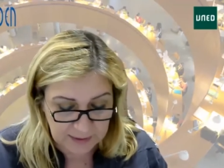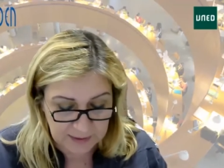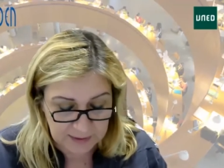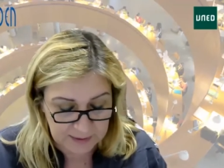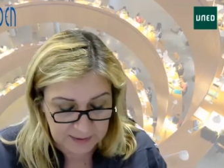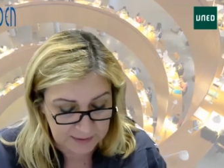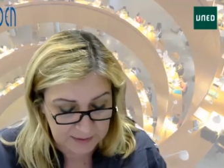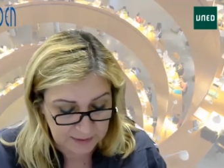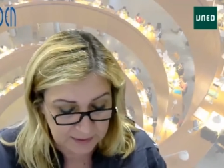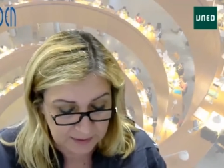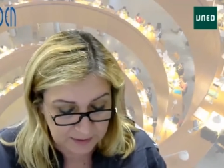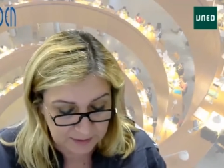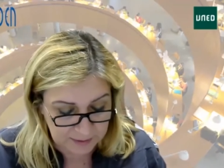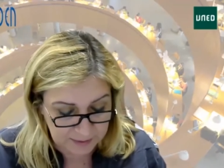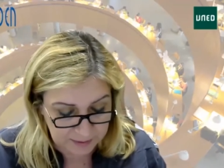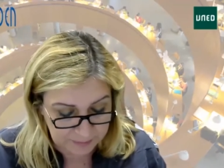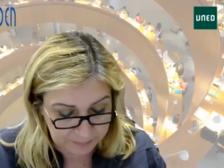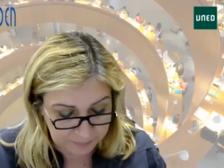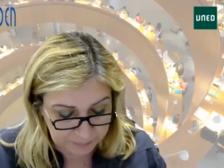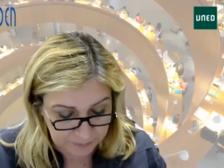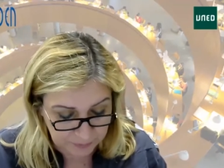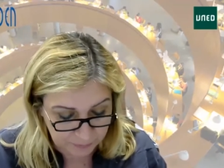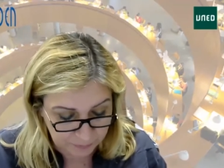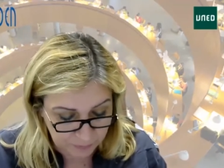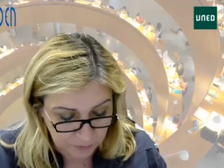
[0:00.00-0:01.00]
he's
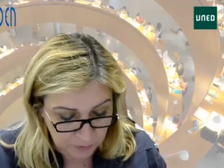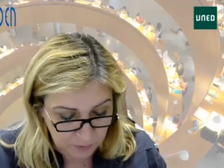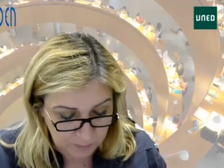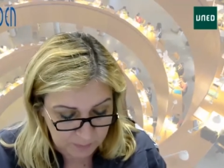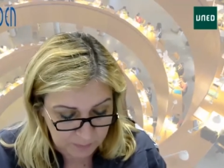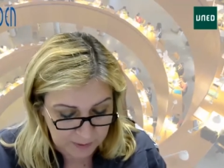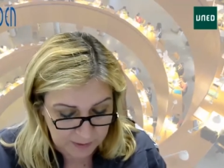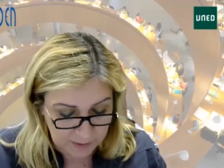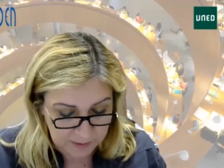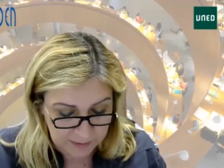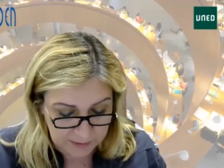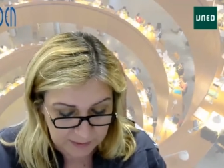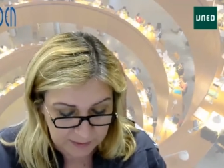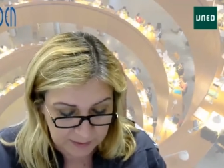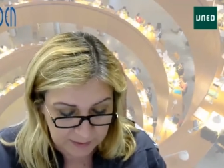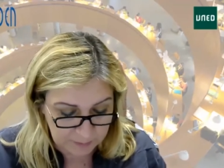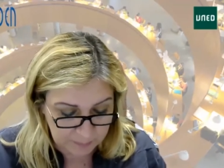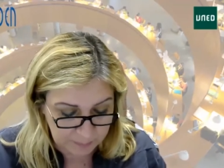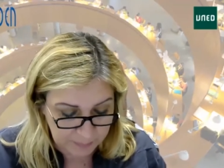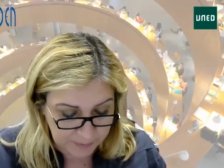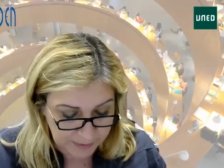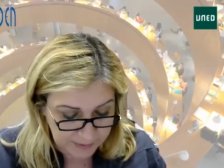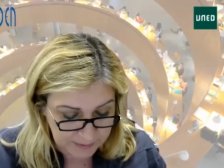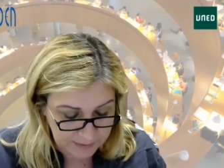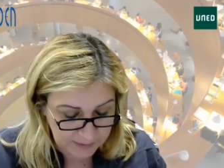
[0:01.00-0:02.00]
a former
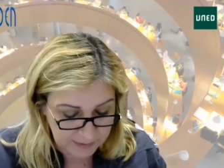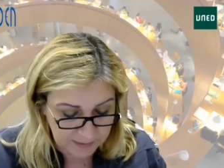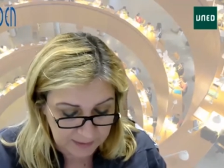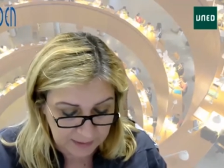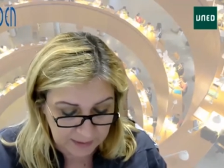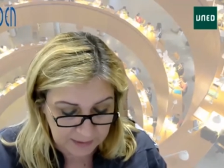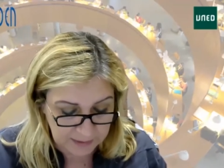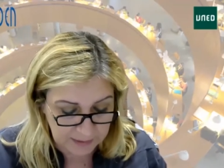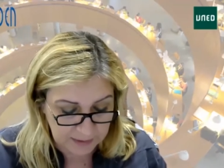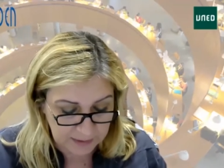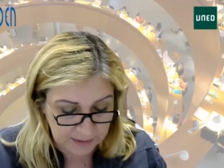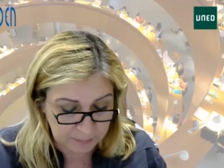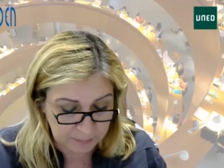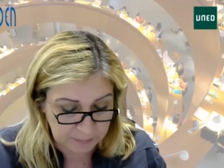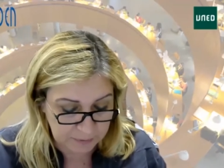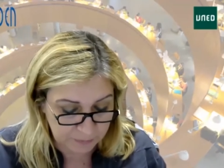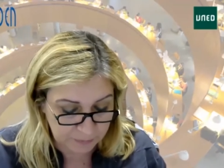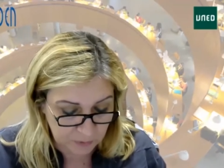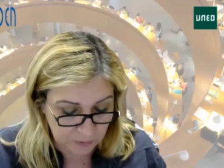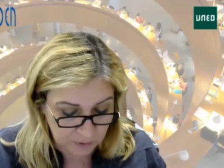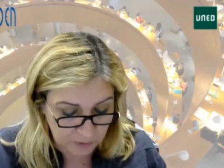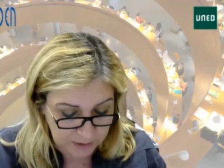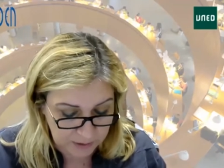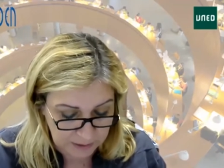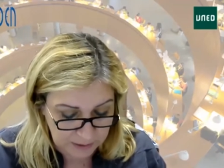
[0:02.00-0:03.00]
Eden president
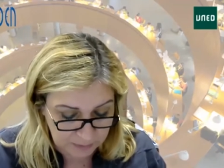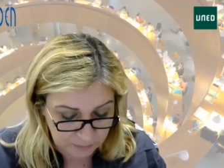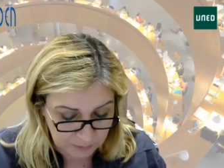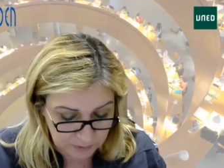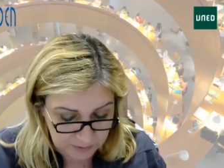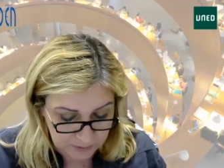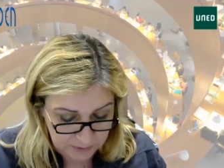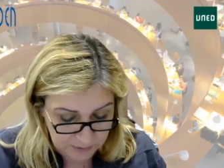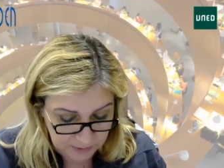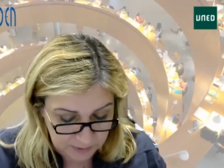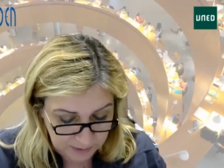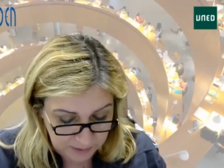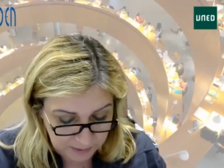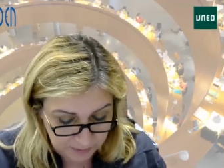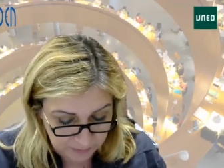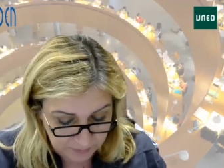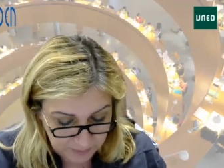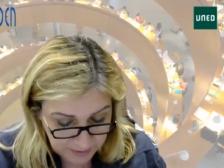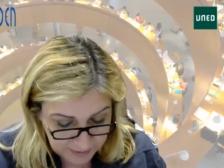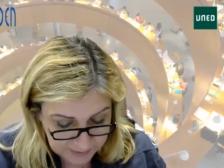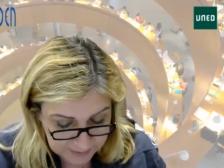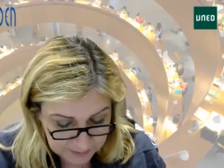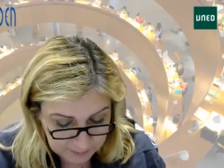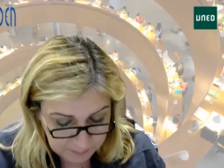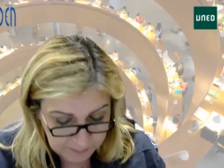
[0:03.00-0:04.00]
before he was
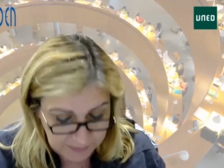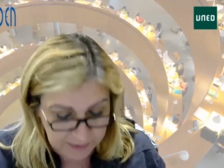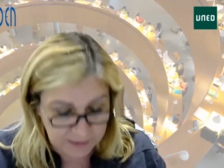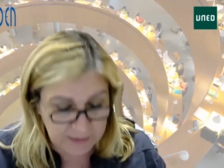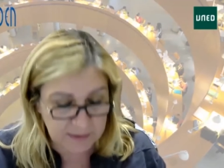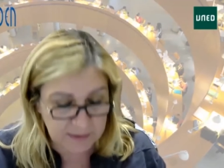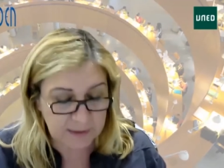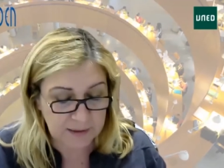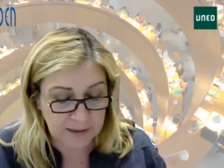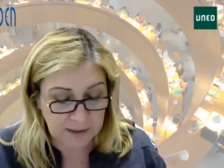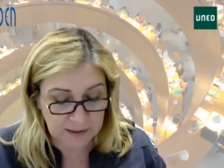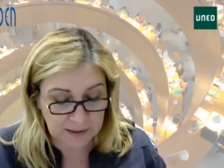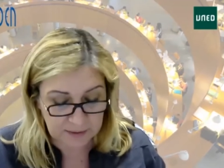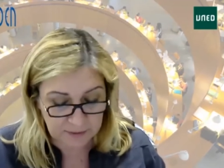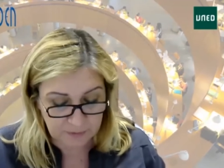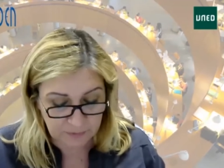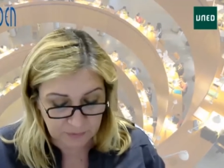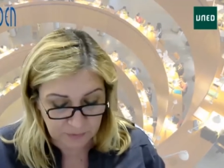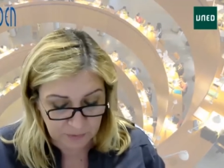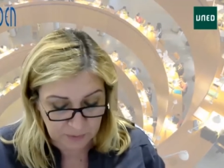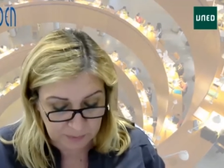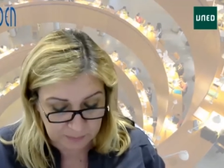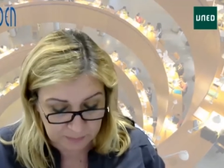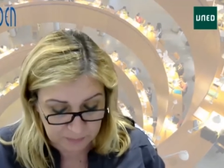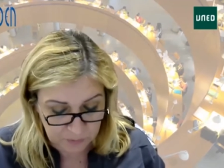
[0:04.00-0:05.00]
vice president
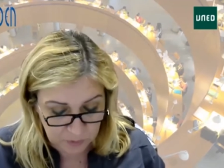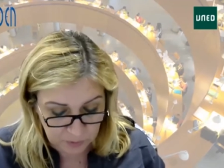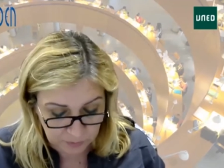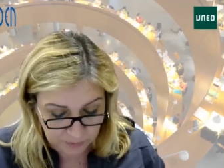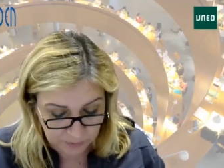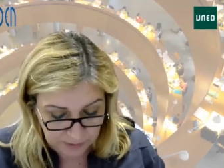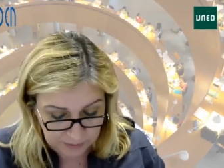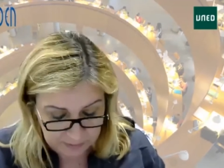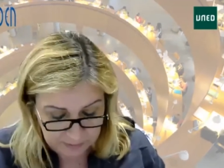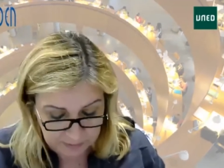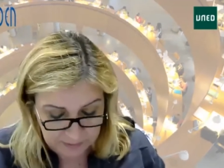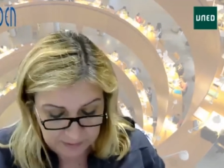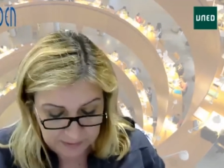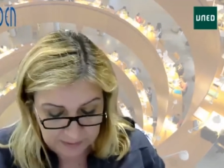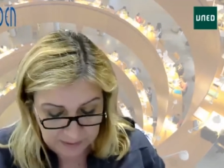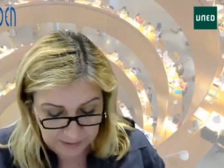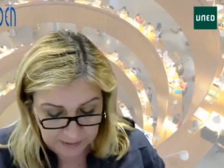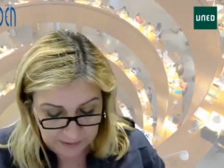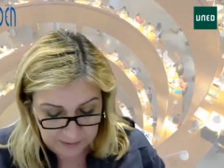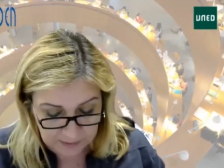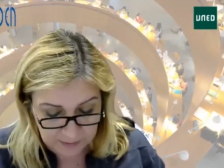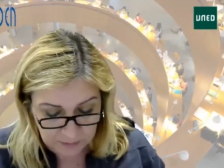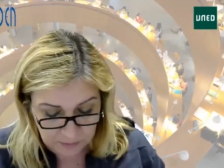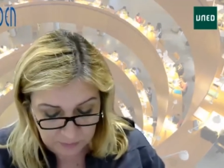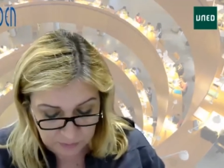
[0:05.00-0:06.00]
from
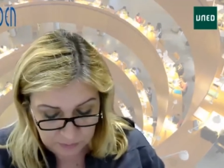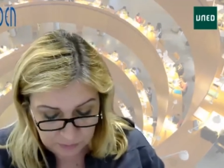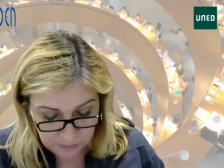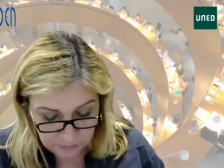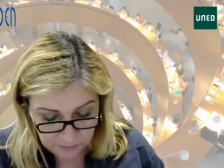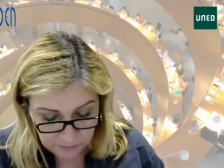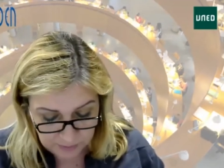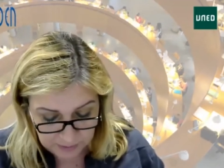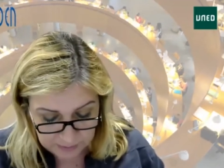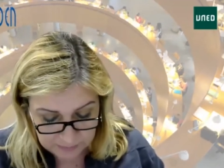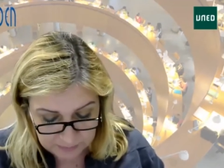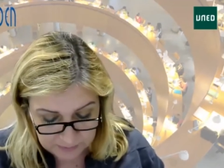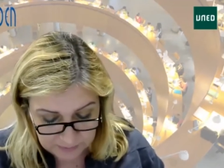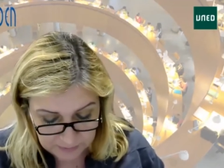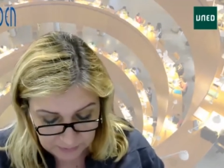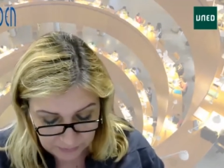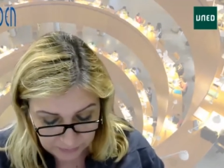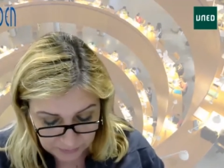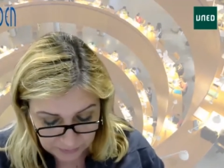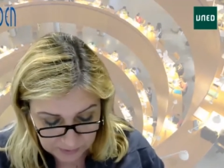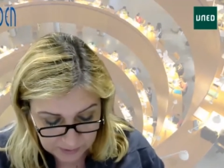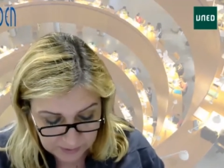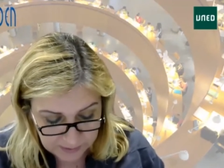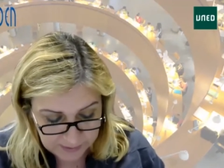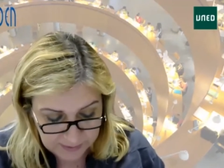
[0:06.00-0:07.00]
2010 to
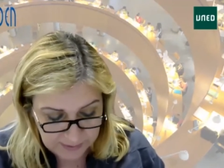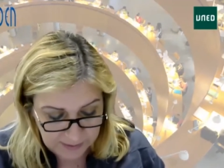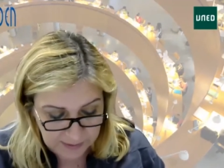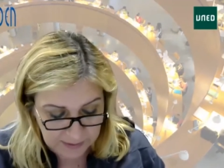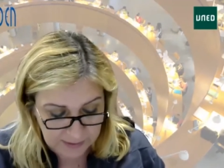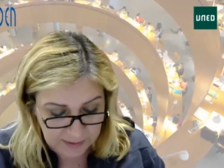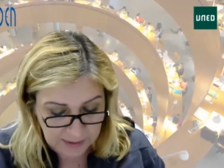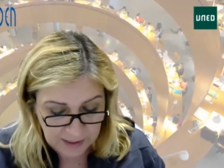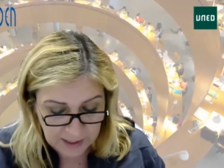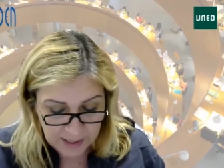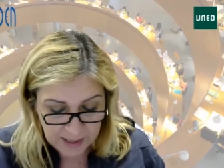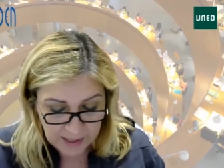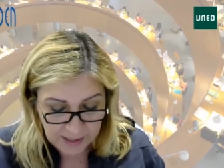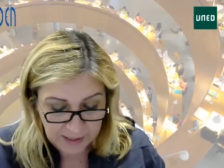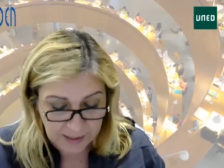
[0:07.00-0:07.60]
2013,